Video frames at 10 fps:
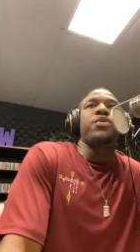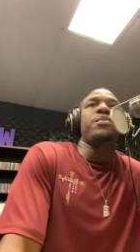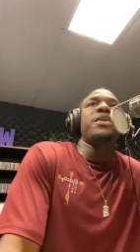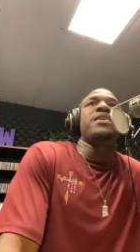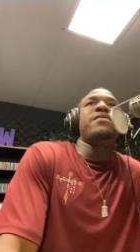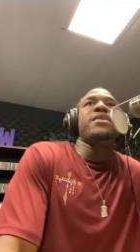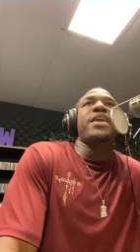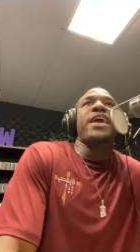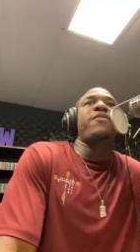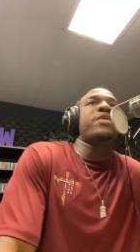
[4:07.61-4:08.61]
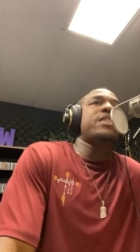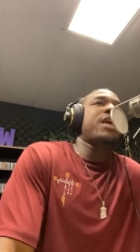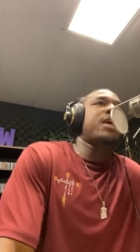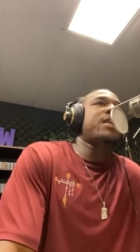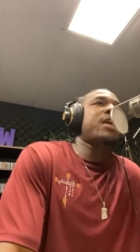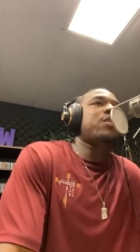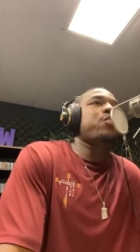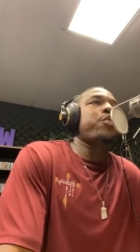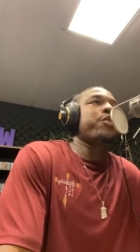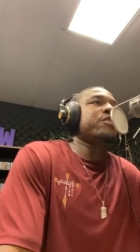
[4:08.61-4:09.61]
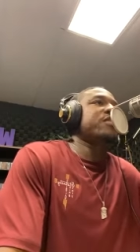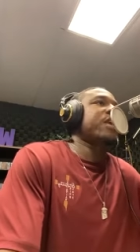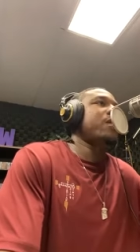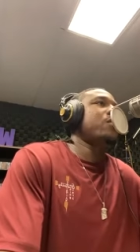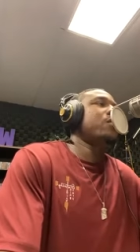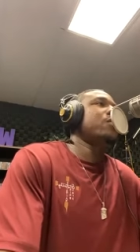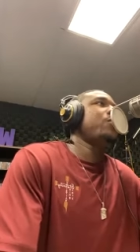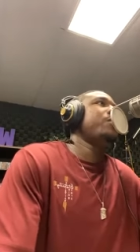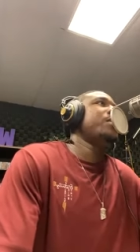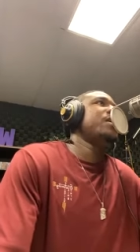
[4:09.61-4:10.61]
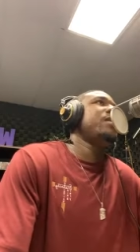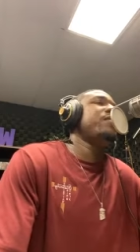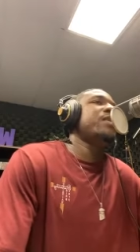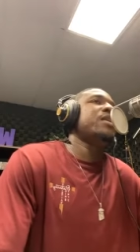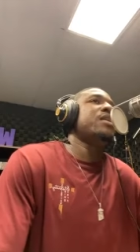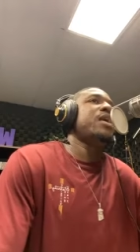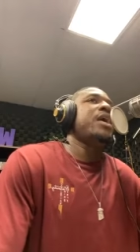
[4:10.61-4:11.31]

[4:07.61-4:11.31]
don't believe in everything that the word say, or don't believe in